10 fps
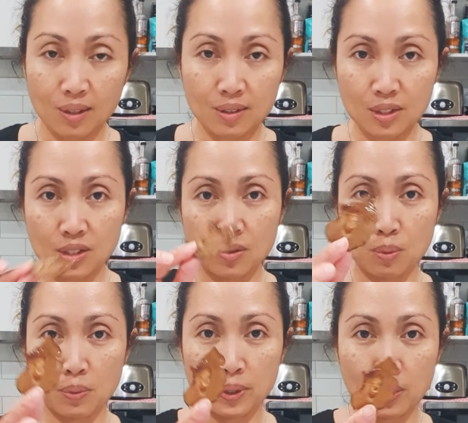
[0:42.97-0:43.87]
This is
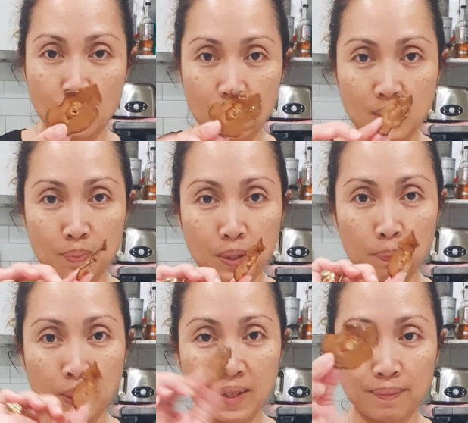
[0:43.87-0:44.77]
what we call asam
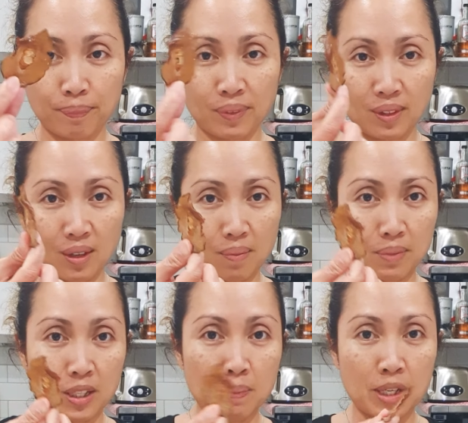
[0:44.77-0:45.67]
keping.
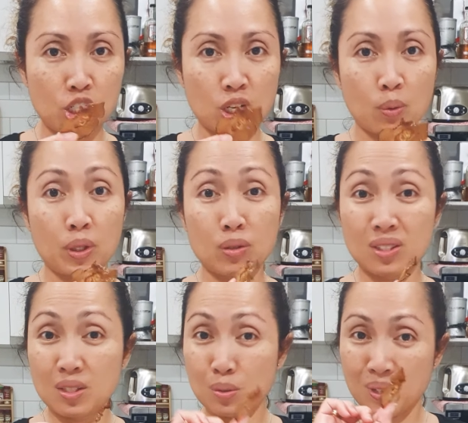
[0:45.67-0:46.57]
In Malaysia, we use
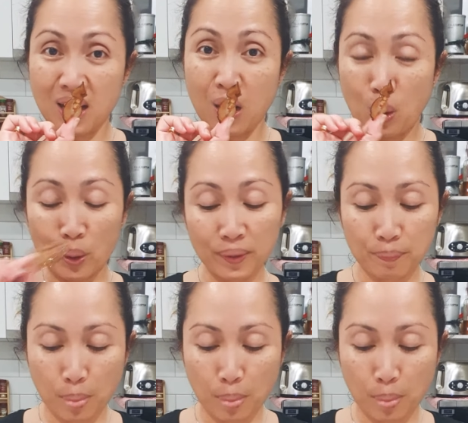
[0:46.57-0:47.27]
this one a lot.